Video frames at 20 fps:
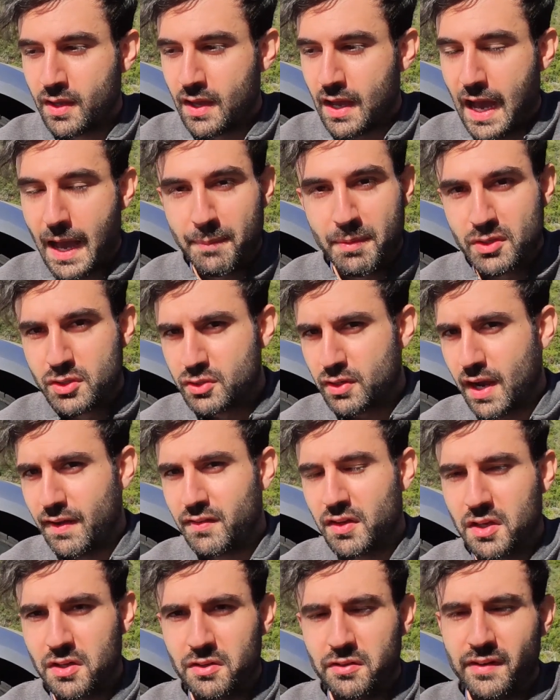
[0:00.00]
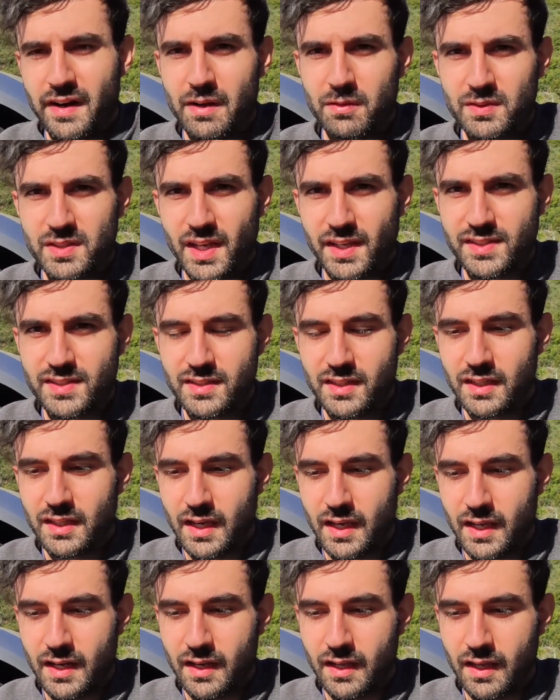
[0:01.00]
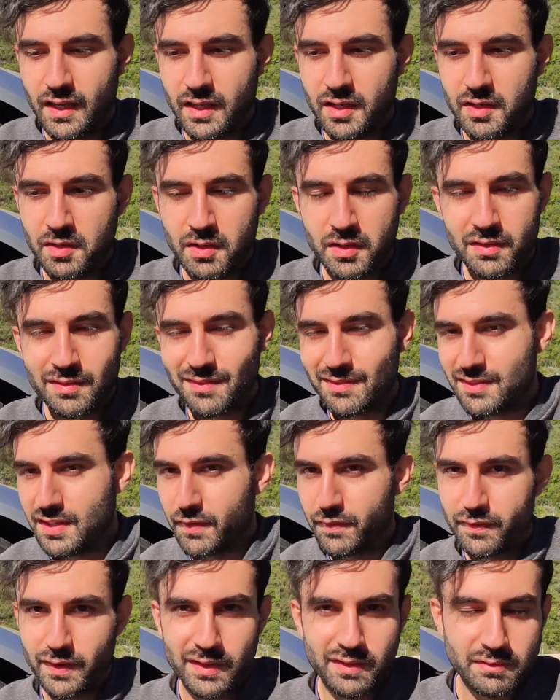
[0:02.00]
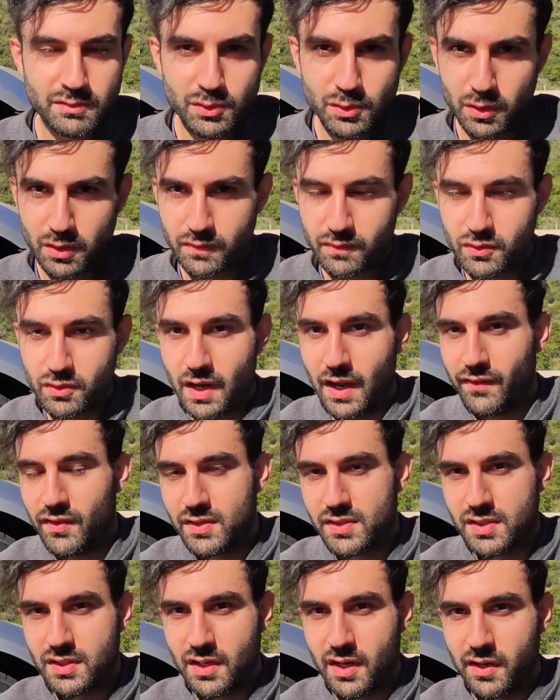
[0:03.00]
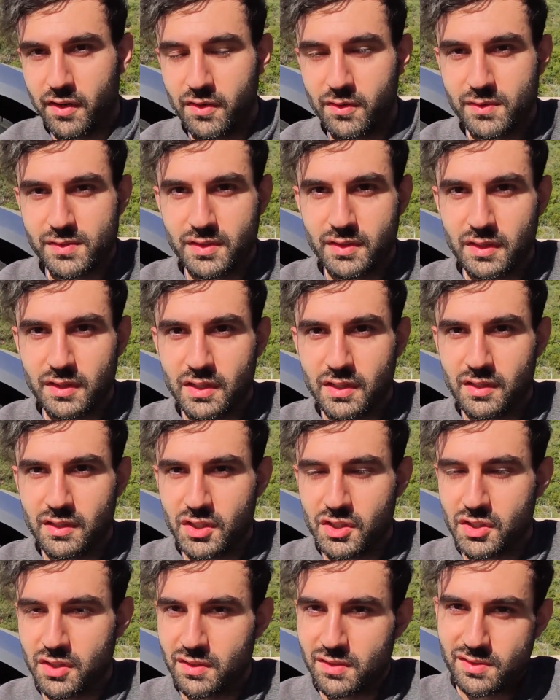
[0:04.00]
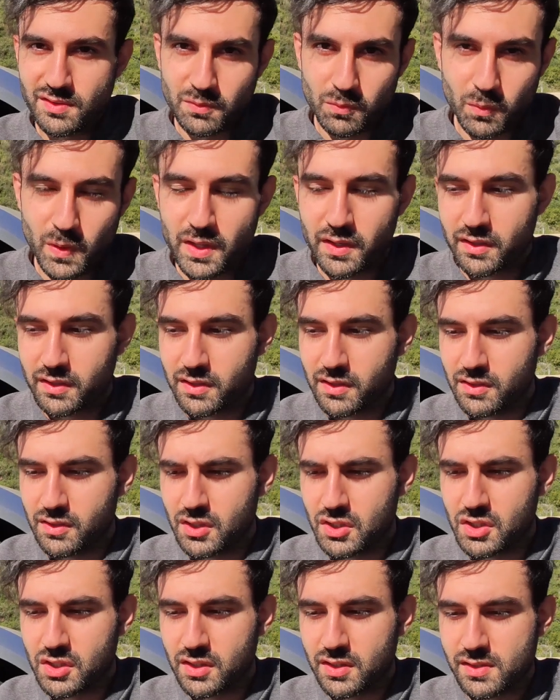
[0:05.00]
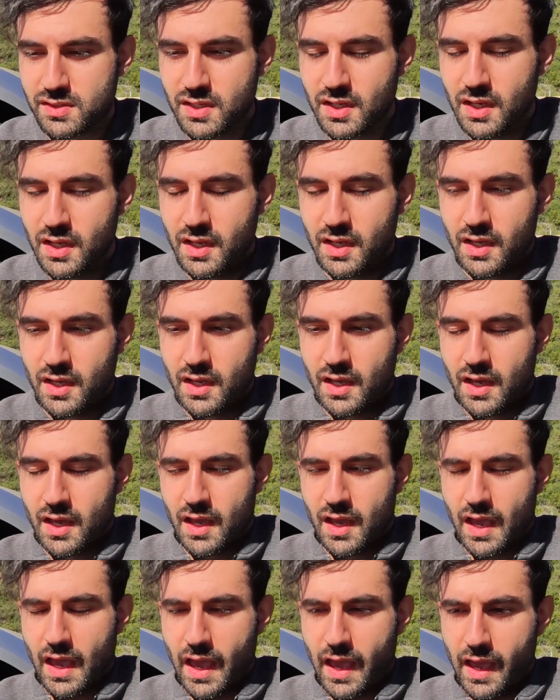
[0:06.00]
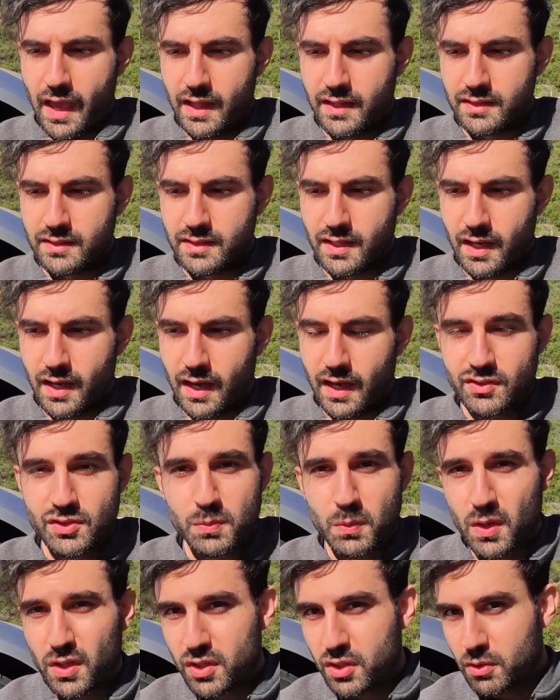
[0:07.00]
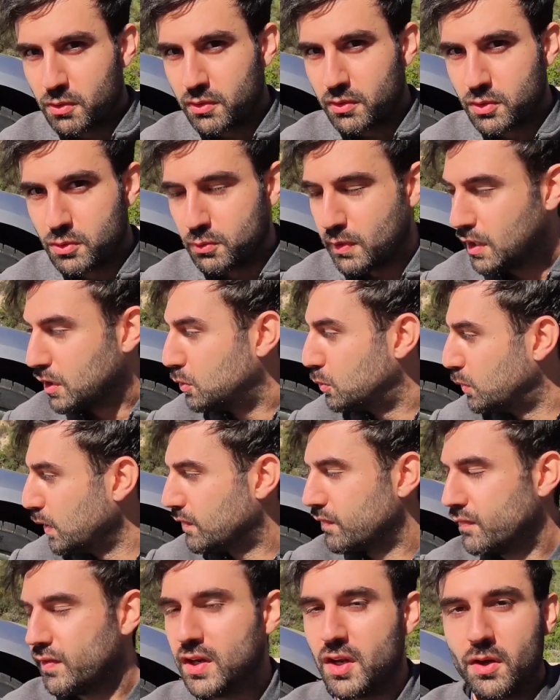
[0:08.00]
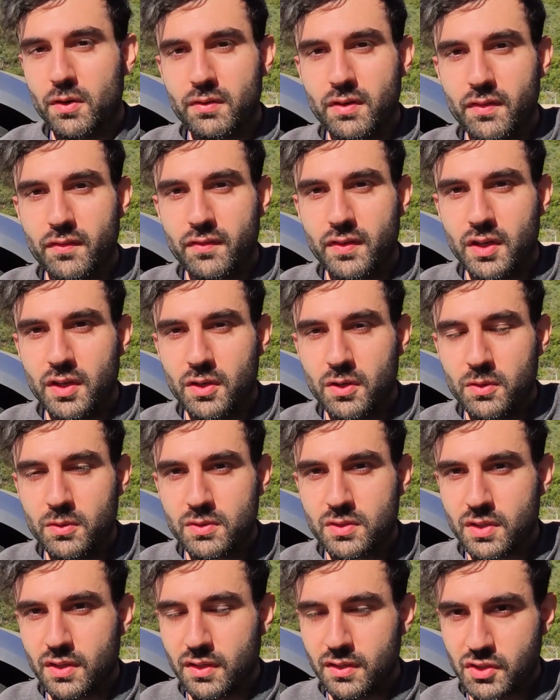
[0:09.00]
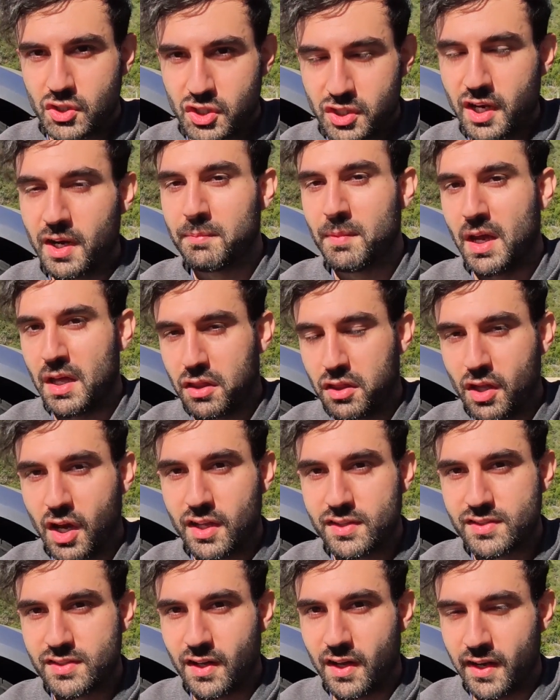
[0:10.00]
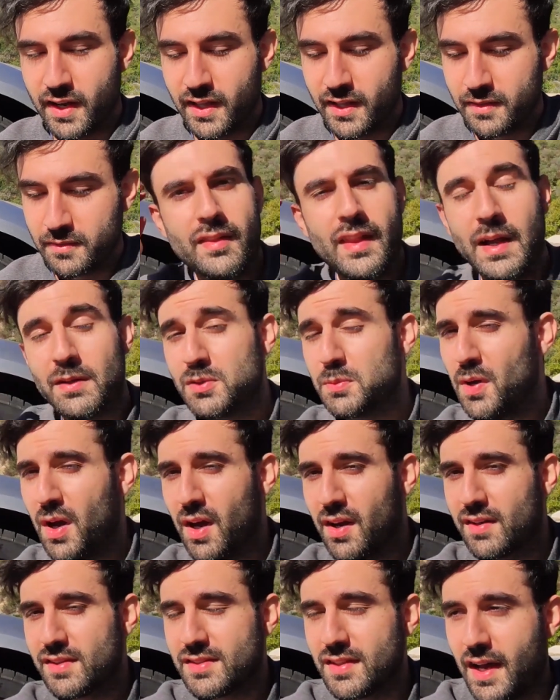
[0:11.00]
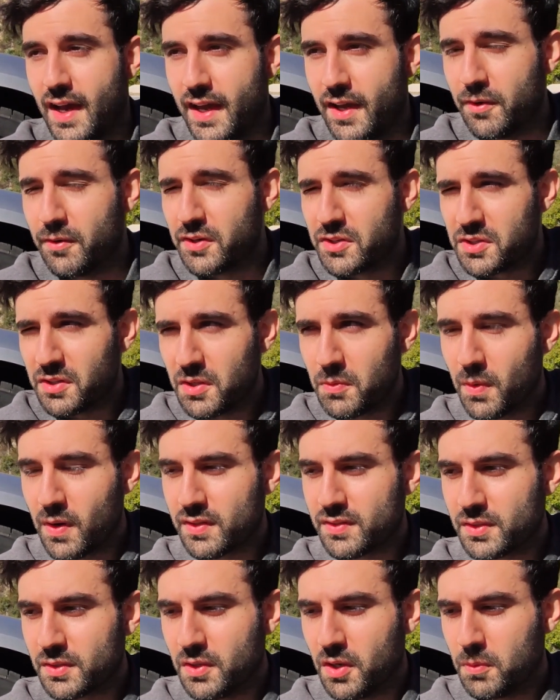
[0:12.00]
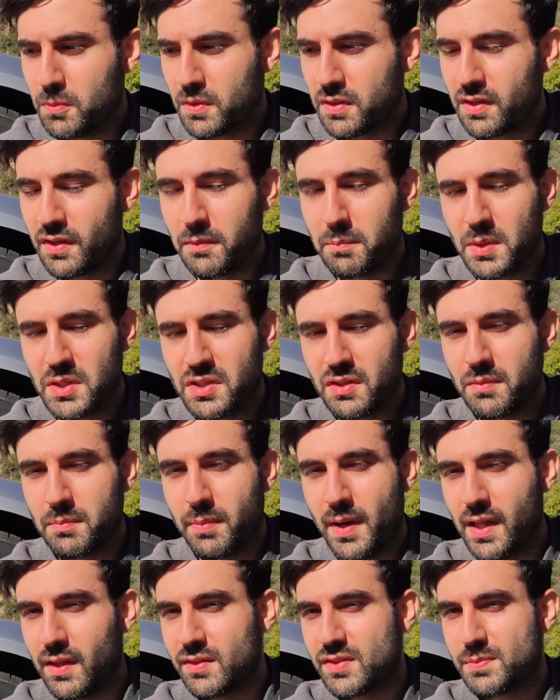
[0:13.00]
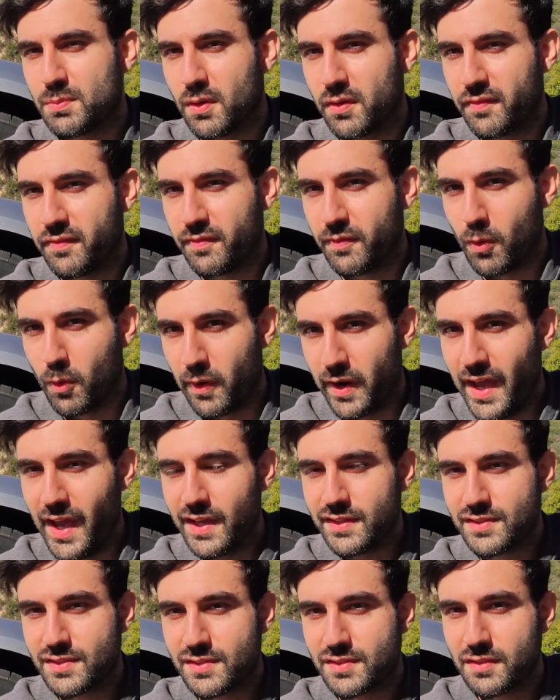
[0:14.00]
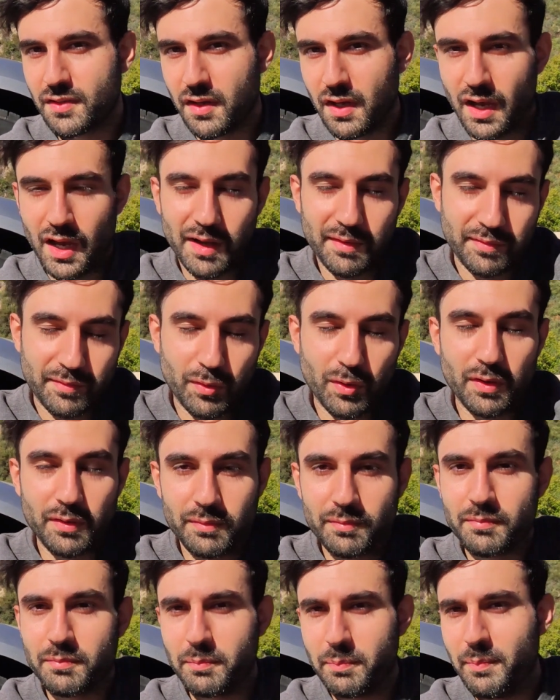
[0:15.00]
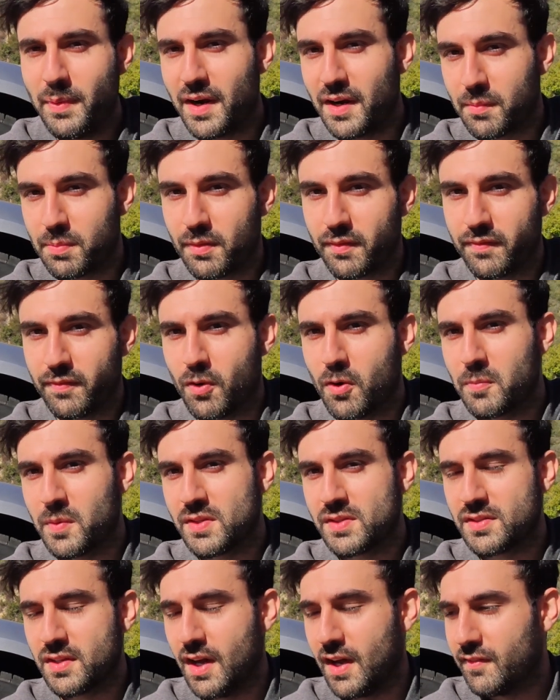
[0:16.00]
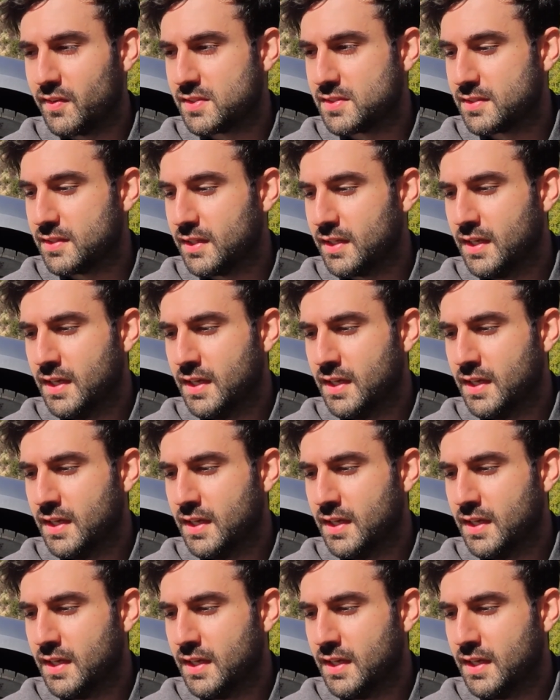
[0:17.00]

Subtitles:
I've been driving it around, testing it in different sort of driving scenarios and conditions and weather conditions. And I just wanted to do a quick video review to share my thoughts on it. Now, to be honest, I originally wanted to go with a Michelin Pilot Sport 4S for better performance, obviously.